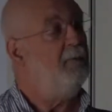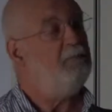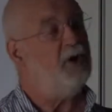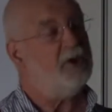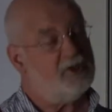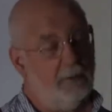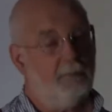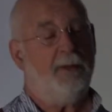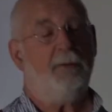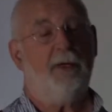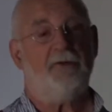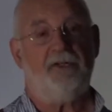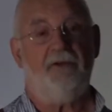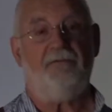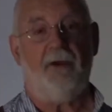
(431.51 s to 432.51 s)
possibly
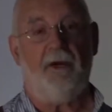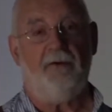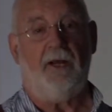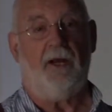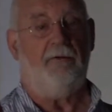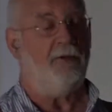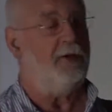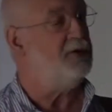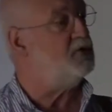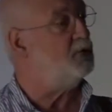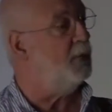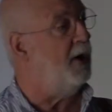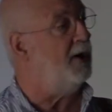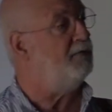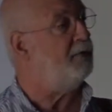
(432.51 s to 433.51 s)
because he found out that his
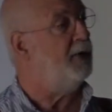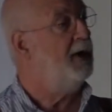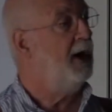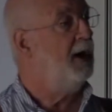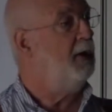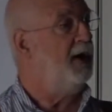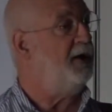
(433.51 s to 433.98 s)
wife